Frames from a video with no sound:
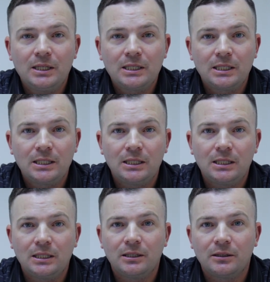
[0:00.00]
to
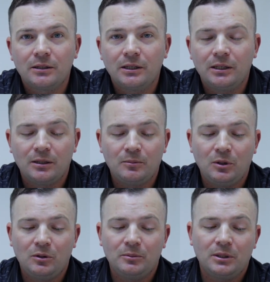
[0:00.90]
see here in a
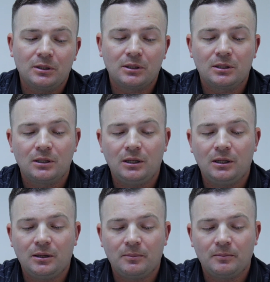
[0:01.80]
moment
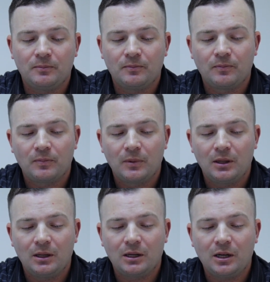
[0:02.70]
a